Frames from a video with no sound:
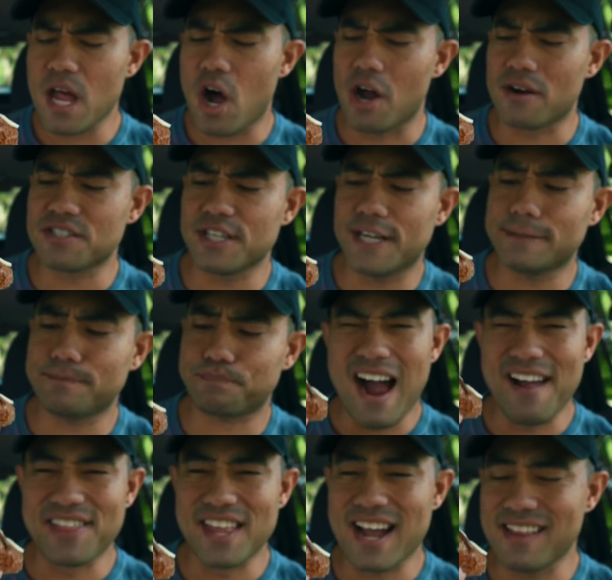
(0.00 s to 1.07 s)
Honestly,
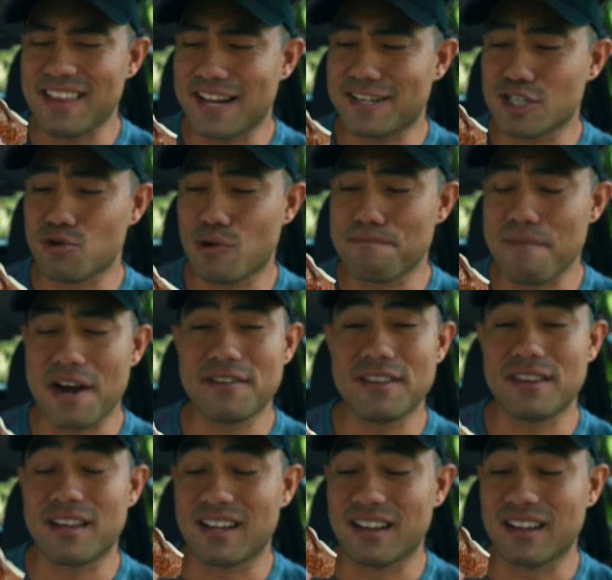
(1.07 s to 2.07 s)
I think I like this one better than the